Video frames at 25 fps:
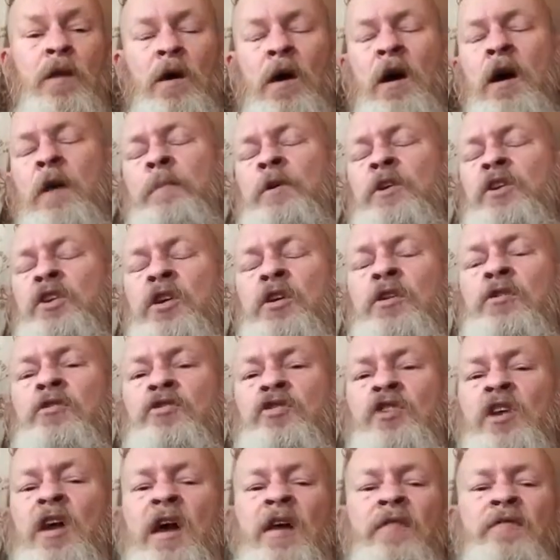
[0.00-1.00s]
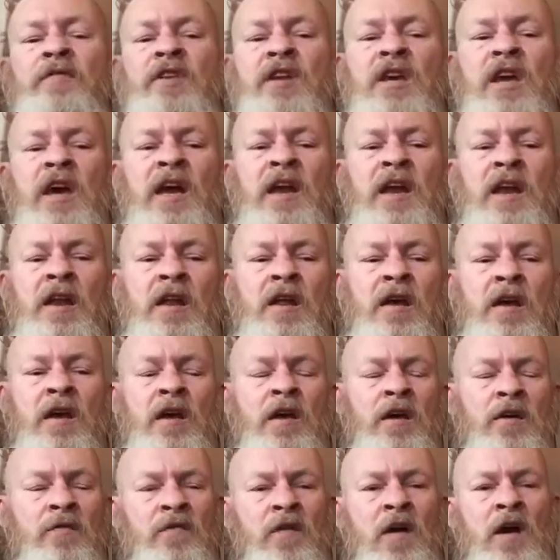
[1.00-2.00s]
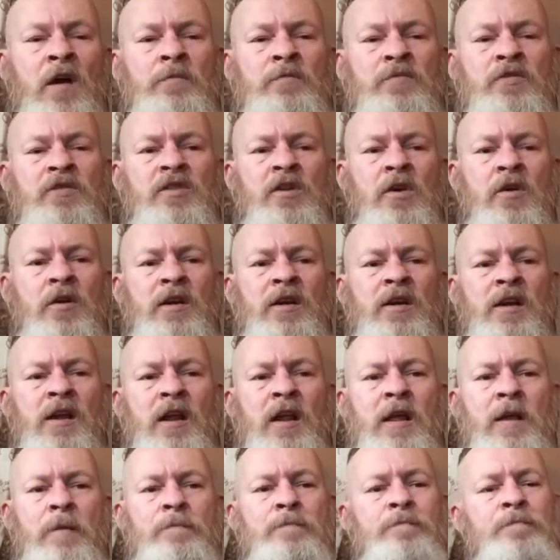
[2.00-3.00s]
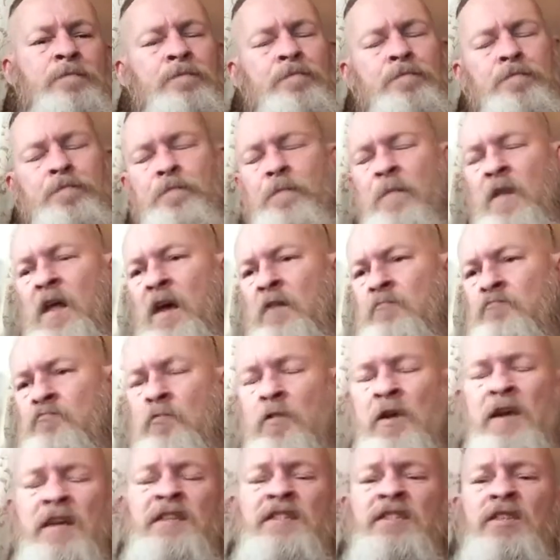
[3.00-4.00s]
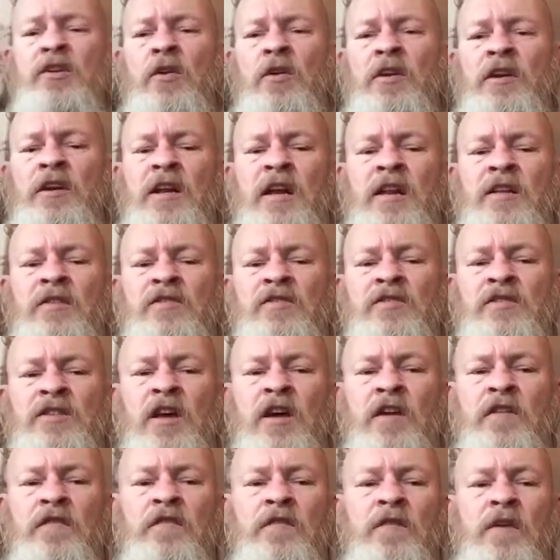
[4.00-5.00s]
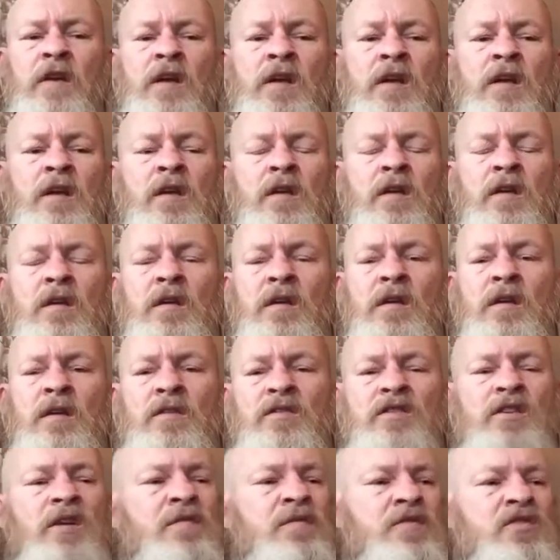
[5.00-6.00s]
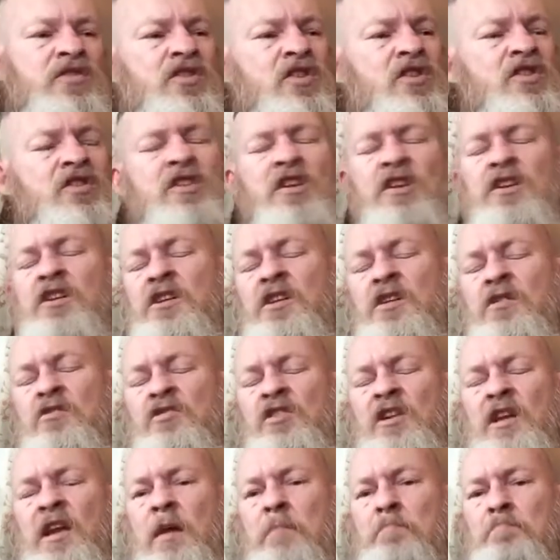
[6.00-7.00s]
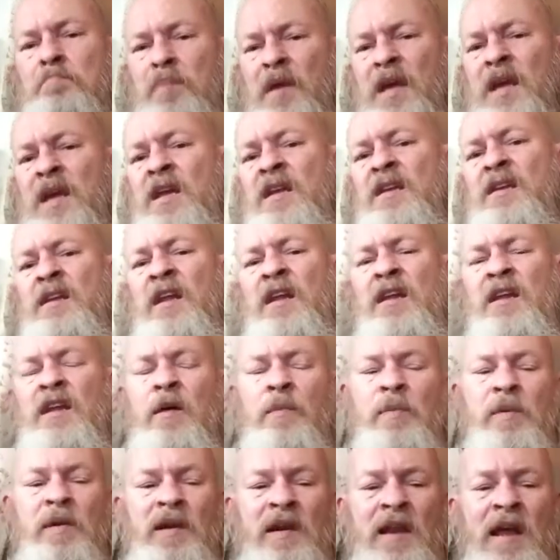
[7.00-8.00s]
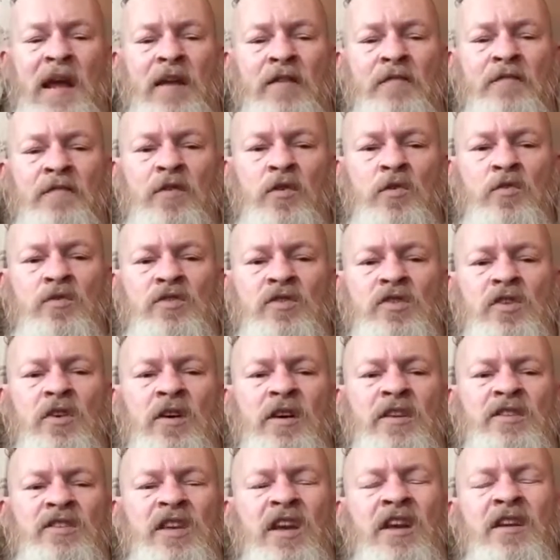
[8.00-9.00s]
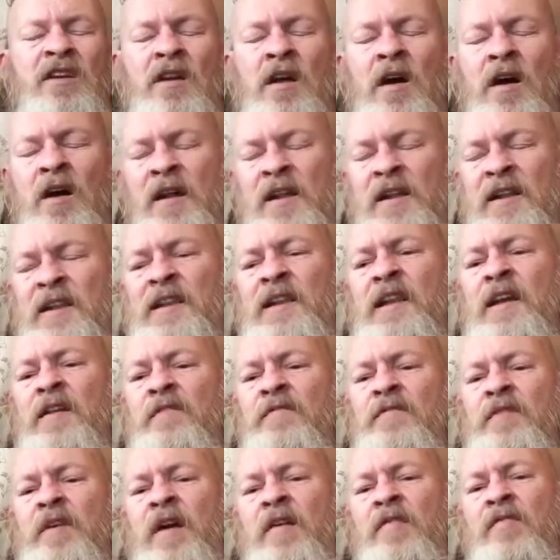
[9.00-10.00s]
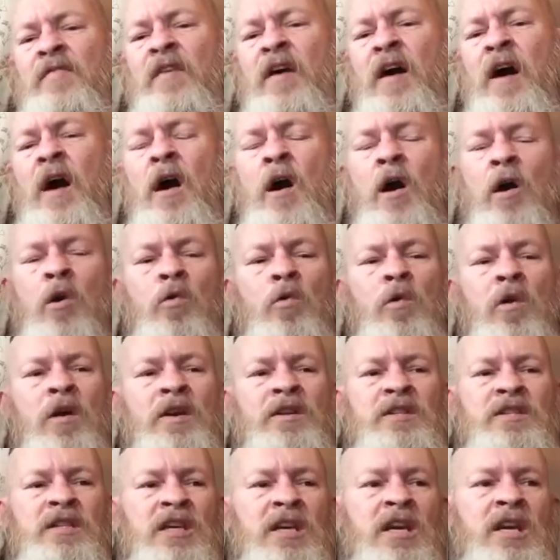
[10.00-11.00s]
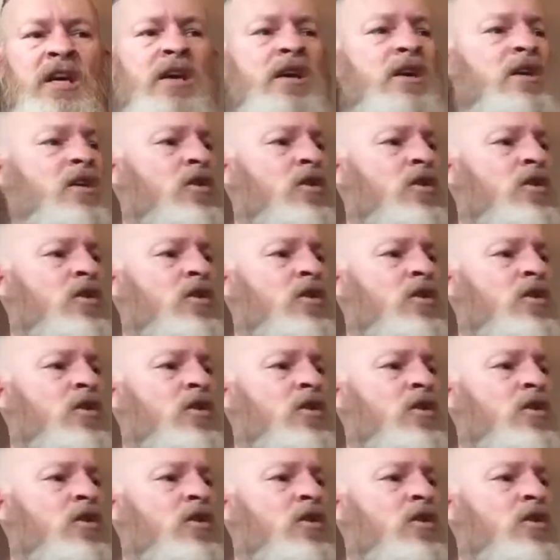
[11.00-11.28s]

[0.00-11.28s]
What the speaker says: a huge advocate of upcycling, recycling stuff. Stuff is just going to usually get binned, end up in landfill sites, and I love that. That whole idea,